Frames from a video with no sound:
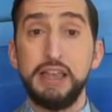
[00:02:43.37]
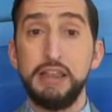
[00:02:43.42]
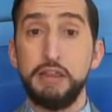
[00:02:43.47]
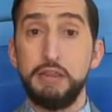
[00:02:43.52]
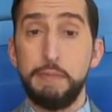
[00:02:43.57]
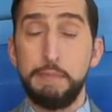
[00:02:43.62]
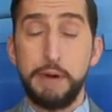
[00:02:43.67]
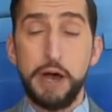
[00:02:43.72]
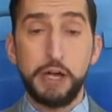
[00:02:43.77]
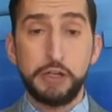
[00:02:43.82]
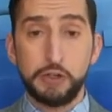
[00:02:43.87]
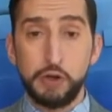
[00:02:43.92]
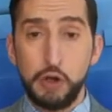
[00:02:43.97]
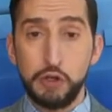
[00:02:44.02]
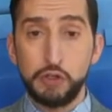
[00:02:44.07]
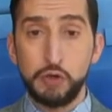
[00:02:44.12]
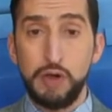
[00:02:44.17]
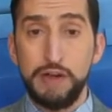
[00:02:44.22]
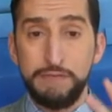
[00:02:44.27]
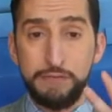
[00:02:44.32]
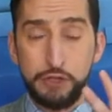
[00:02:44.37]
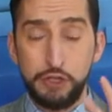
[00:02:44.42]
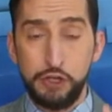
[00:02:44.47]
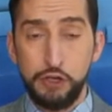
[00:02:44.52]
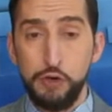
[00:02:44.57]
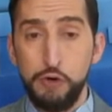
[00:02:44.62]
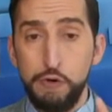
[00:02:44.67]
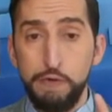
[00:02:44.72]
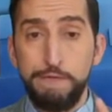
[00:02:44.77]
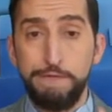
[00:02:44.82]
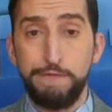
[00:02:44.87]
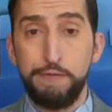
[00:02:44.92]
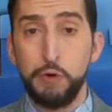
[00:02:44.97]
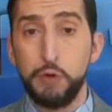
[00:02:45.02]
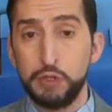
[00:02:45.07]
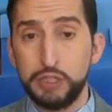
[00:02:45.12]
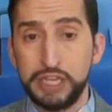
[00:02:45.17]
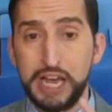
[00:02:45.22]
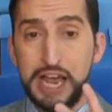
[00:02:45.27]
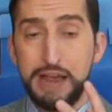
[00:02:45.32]
The Bucs also have 2
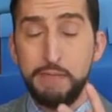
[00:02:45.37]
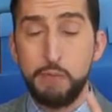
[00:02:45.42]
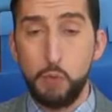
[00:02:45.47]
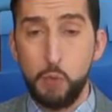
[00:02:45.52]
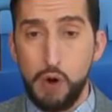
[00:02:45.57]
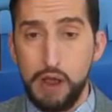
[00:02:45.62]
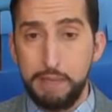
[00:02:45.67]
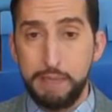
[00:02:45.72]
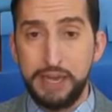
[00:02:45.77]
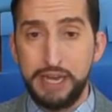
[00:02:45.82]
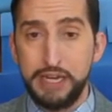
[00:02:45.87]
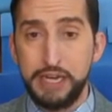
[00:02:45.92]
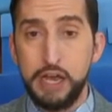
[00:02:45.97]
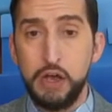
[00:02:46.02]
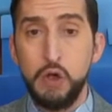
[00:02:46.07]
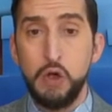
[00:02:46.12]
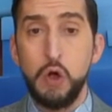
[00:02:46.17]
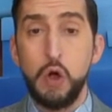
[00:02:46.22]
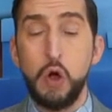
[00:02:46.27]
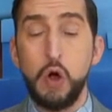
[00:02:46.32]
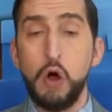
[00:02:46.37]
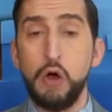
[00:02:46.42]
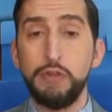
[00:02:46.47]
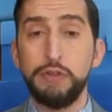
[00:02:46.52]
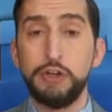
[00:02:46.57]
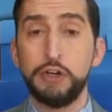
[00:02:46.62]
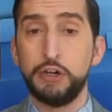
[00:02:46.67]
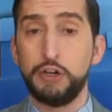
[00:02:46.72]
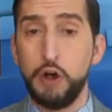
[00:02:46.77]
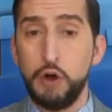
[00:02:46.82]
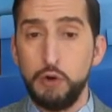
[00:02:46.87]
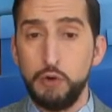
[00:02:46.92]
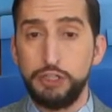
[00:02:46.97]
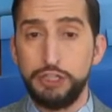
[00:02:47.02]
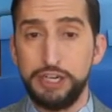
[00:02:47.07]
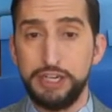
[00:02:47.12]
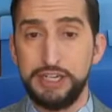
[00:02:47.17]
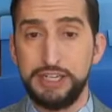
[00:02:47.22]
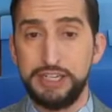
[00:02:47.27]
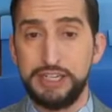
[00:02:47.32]
full-time women on their
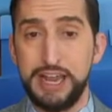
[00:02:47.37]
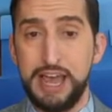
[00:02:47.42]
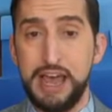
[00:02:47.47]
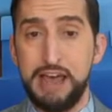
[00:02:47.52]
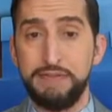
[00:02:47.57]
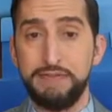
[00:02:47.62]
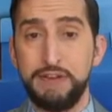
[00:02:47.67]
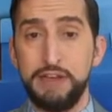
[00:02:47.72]
coaching staff.